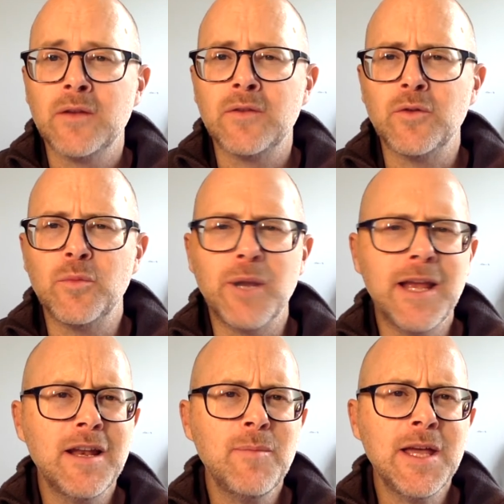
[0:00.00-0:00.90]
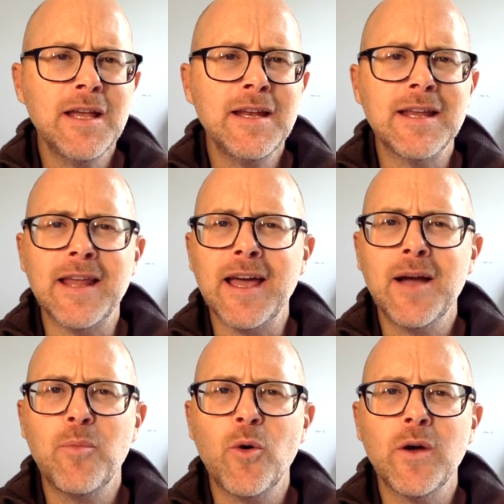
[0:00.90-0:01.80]
do Banana Man and
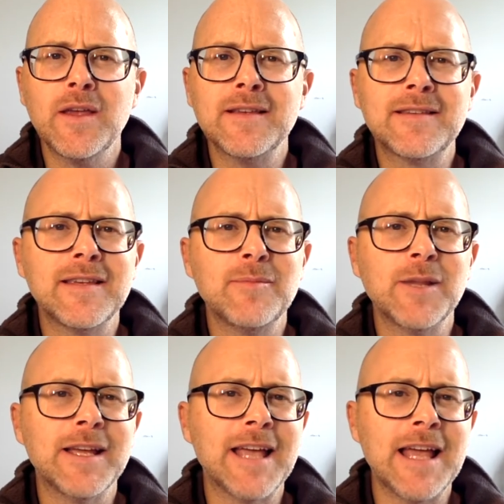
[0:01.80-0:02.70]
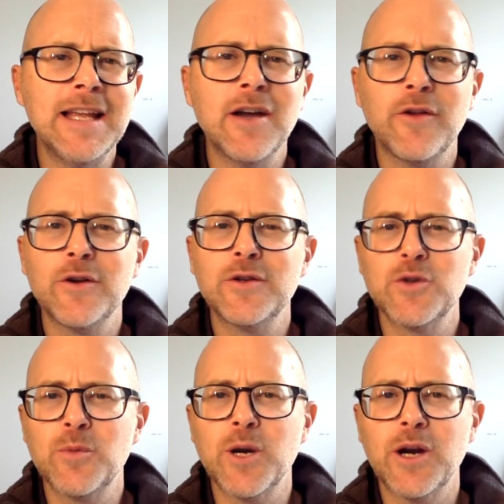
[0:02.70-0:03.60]
Egg Boy seem like any other
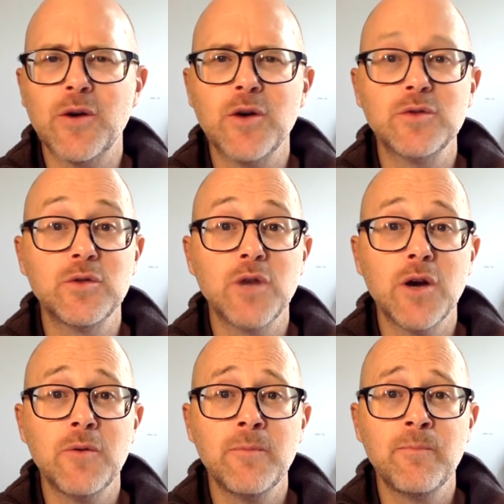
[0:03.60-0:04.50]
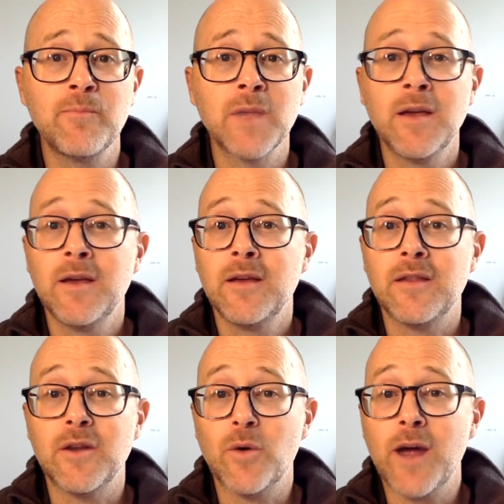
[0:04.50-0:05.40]
superheroes you know?
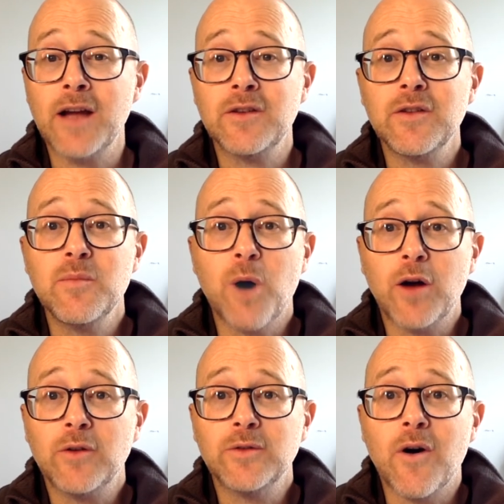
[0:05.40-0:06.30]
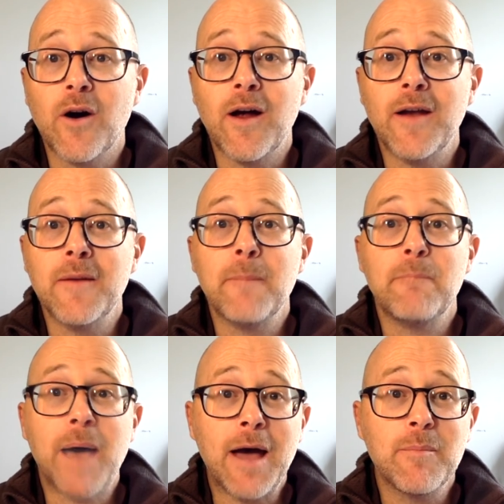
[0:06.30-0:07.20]
They were actually modeled on
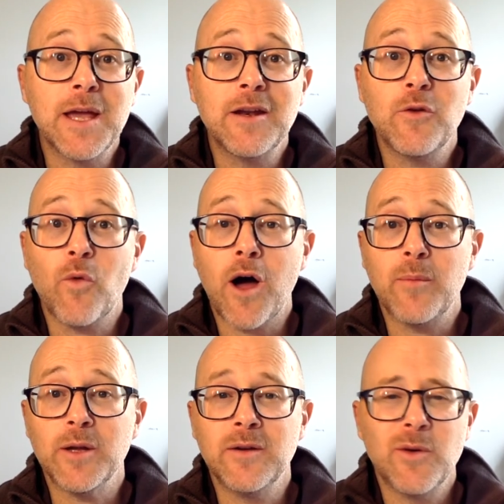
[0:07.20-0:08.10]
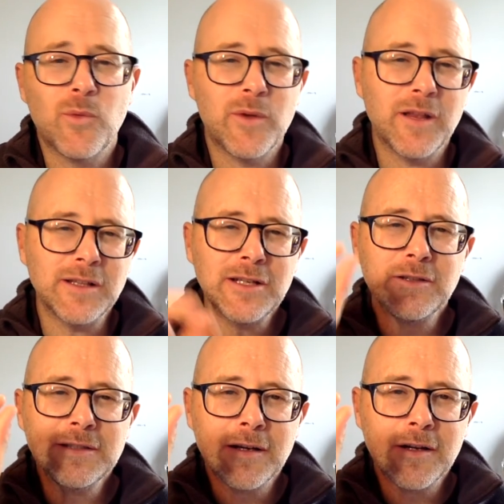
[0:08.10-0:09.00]
Batman and Robin with a little
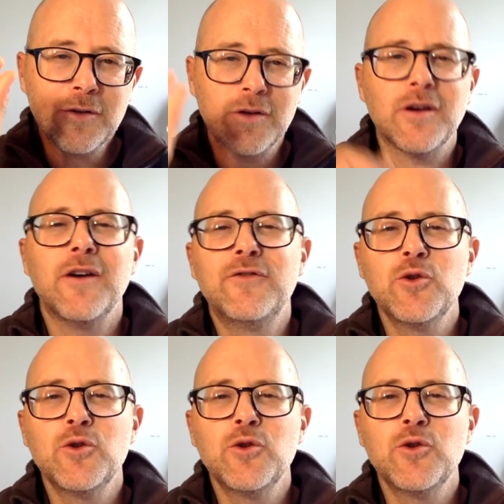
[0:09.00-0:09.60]
touch of